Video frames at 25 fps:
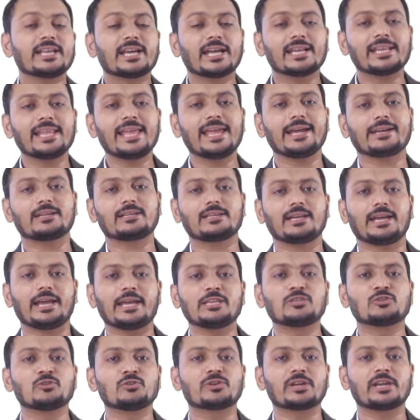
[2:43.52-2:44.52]
can connect
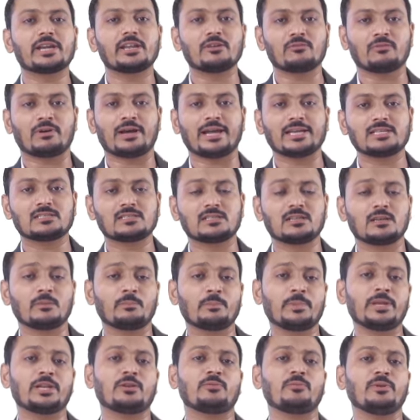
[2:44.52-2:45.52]
EduTree device
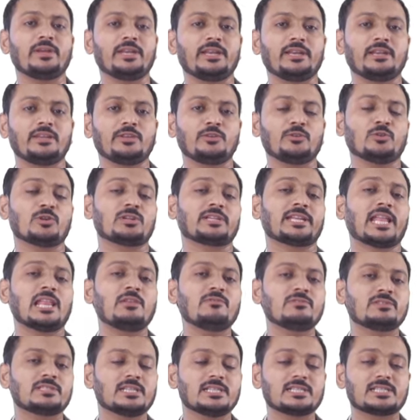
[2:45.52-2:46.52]
between your
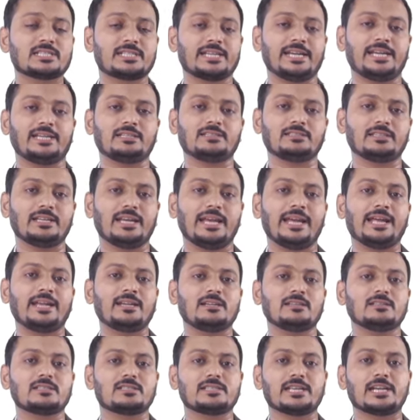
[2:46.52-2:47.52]
television set
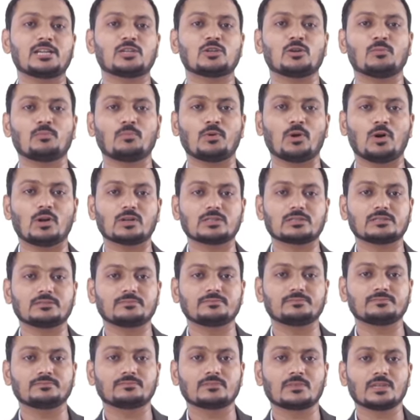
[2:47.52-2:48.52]
and set-top box.